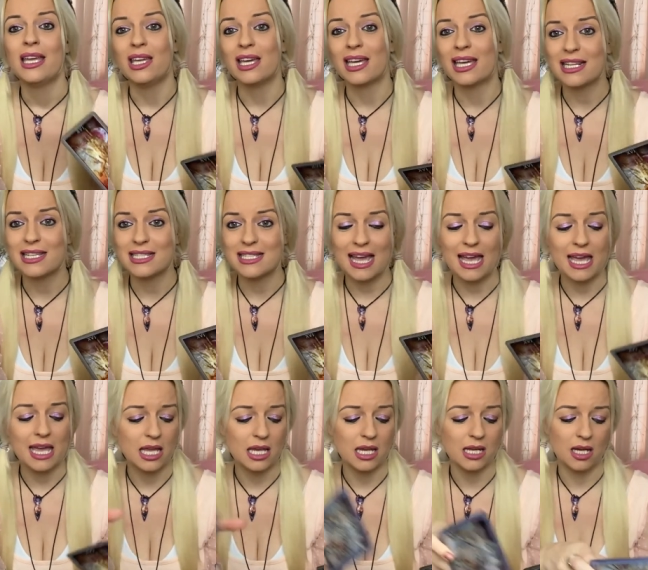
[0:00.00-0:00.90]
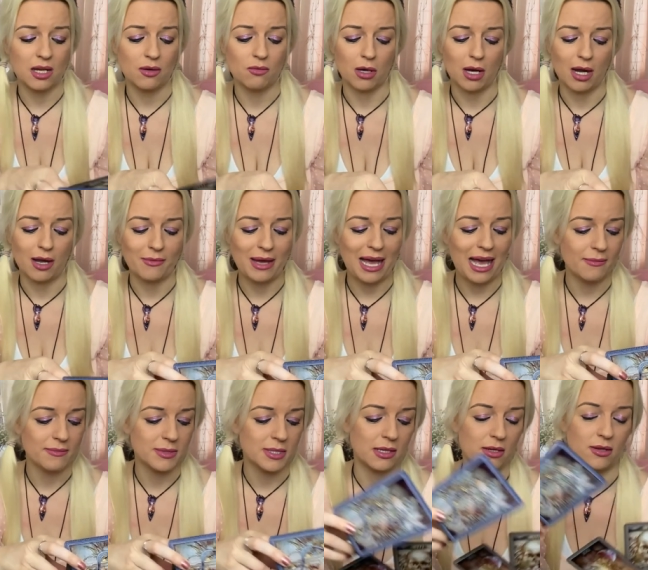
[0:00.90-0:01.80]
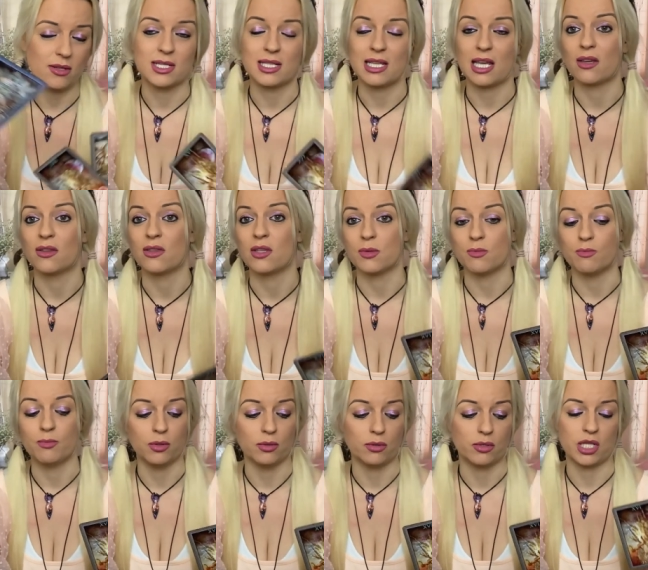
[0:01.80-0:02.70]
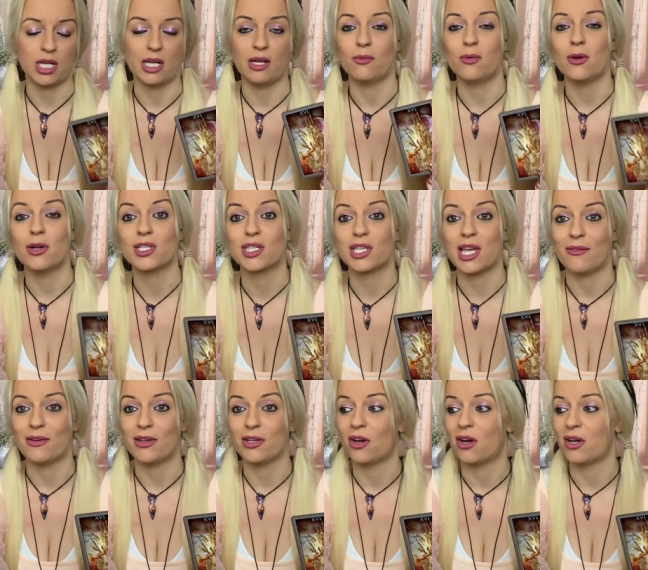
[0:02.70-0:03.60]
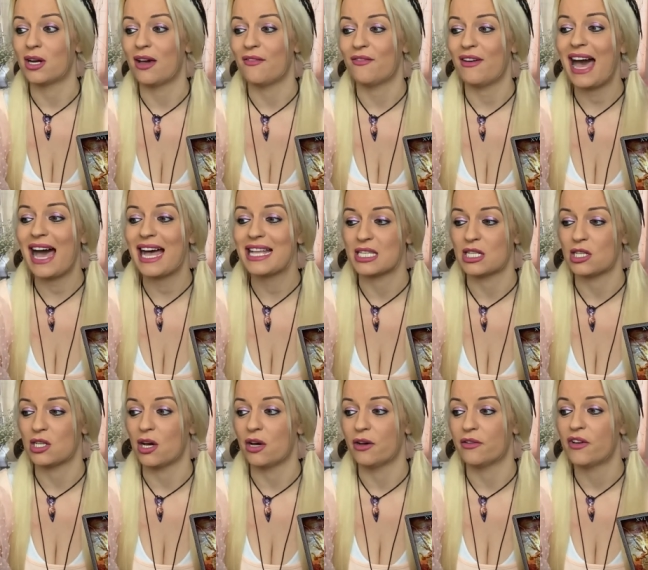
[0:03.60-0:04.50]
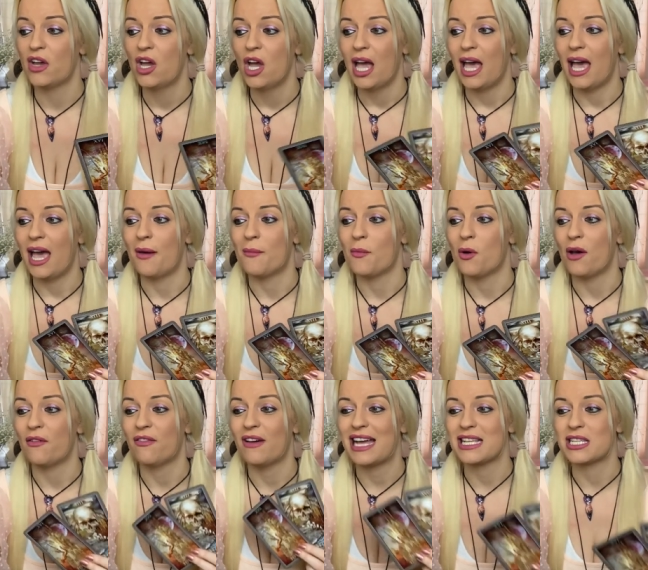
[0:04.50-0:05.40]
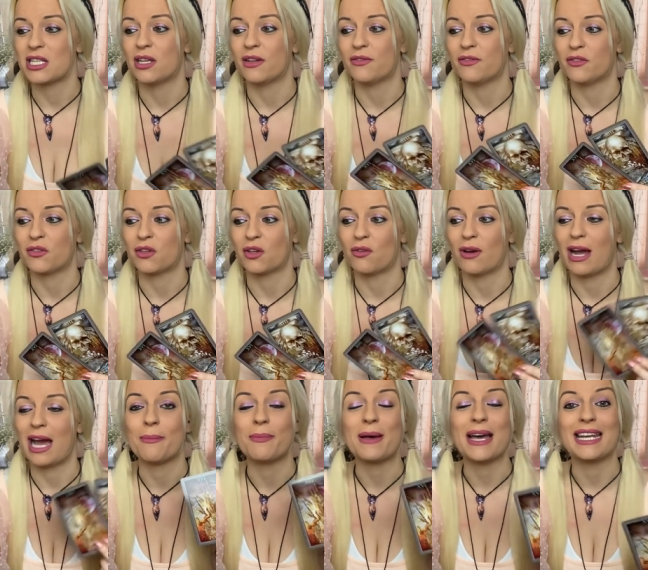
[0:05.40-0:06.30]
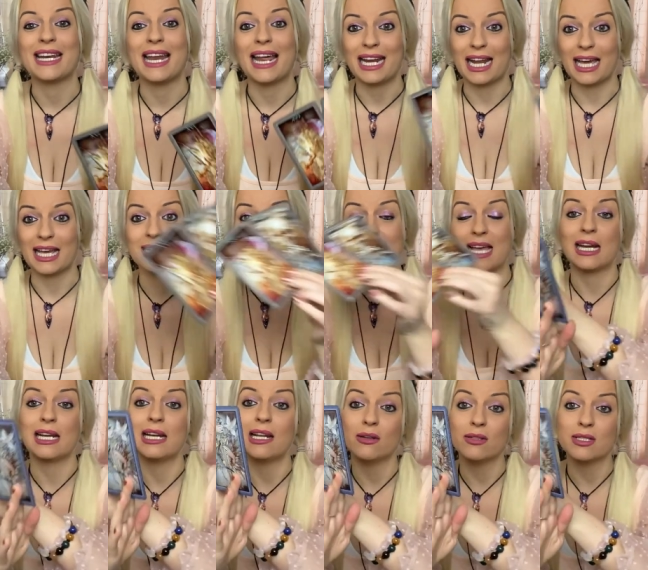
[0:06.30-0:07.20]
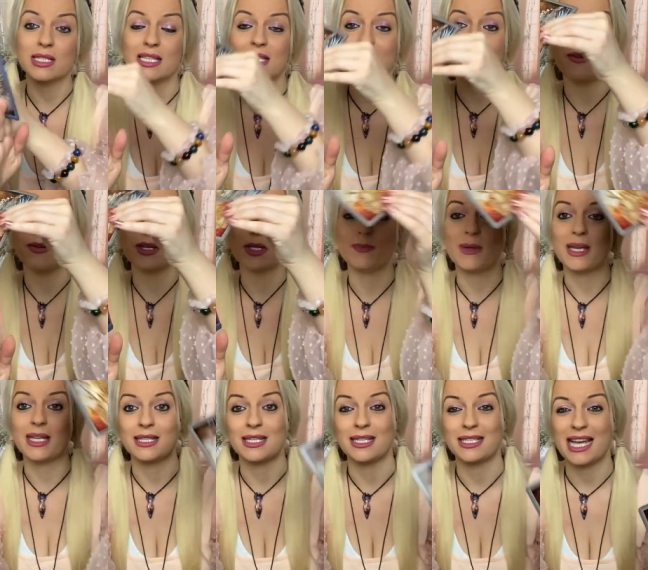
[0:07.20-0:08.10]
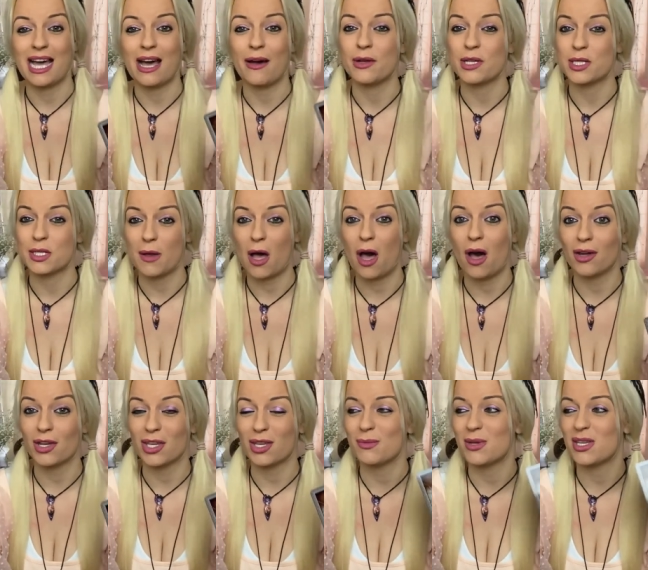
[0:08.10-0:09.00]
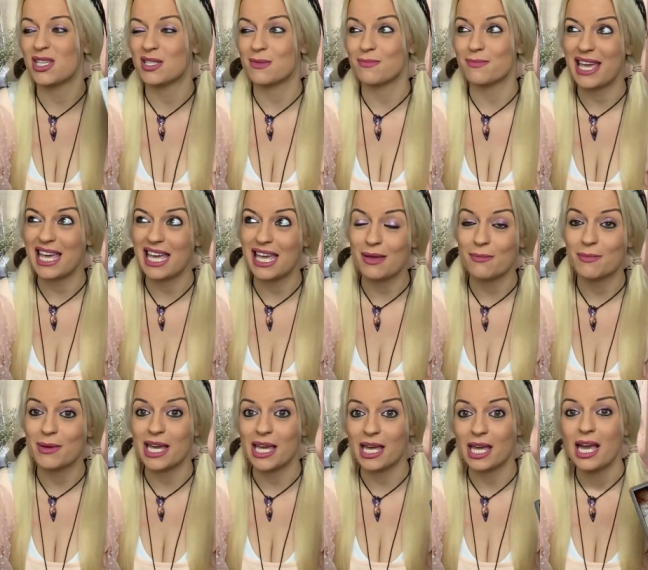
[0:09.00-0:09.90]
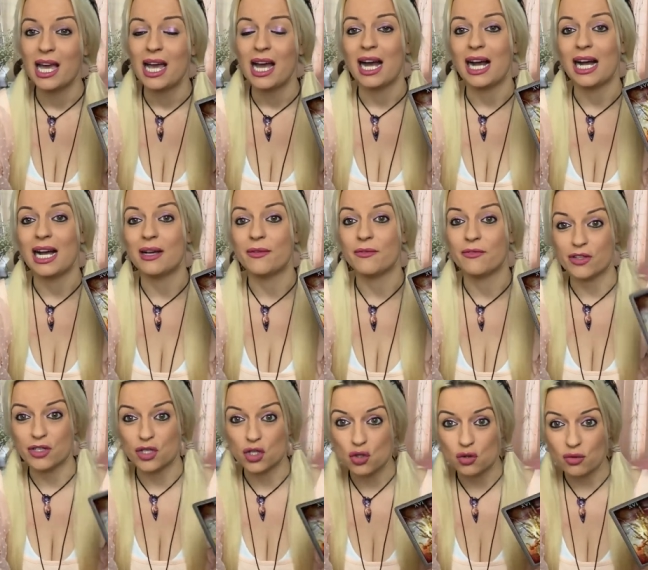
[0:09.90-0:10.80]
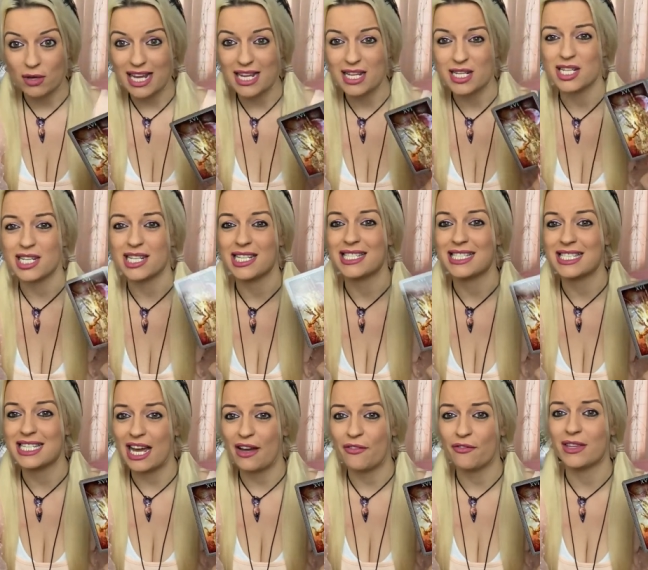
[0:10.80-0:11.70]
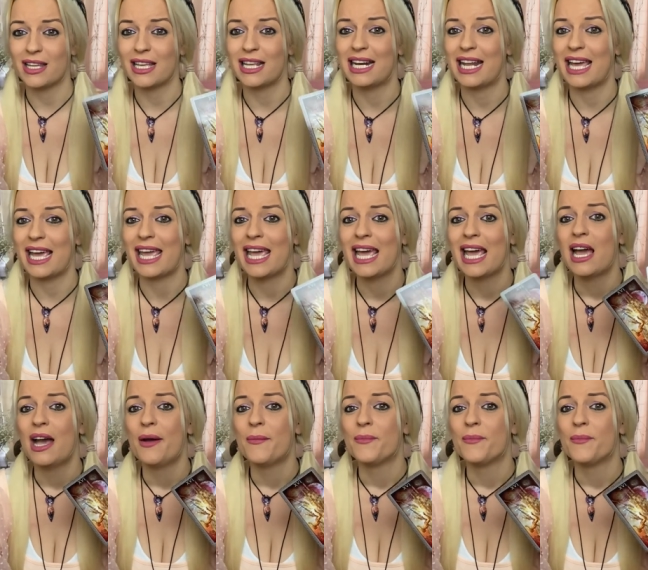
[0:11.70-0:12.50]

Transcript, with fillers: You're going to say, you know what, I'm absolutely sick of this bullshit. What's going on? I've had enough. I've had enough of the crap. And like I said, little tea towers, big tea towers, arguments maybe, frustration definitely,